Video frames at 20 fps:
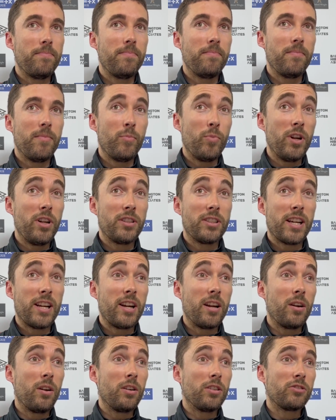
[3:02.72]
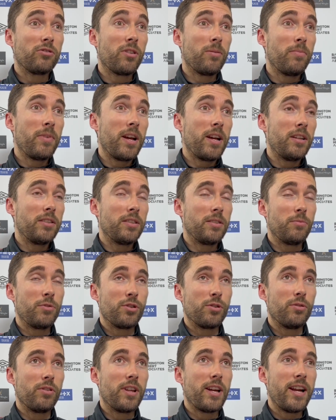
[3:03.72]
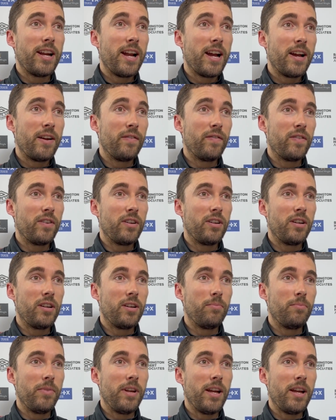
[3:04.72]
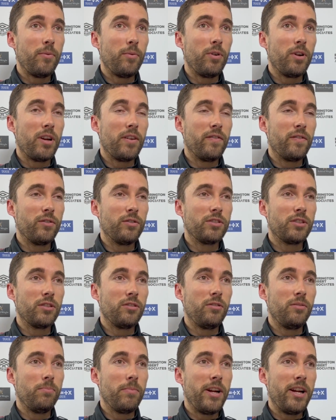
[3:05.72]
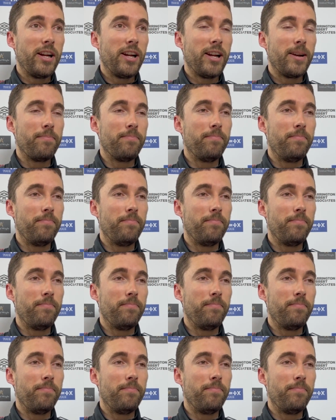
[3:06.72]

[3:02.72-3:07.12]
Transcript: We'd have taken lots from that, as I'm sure they have, and we're looking forward to meeting again.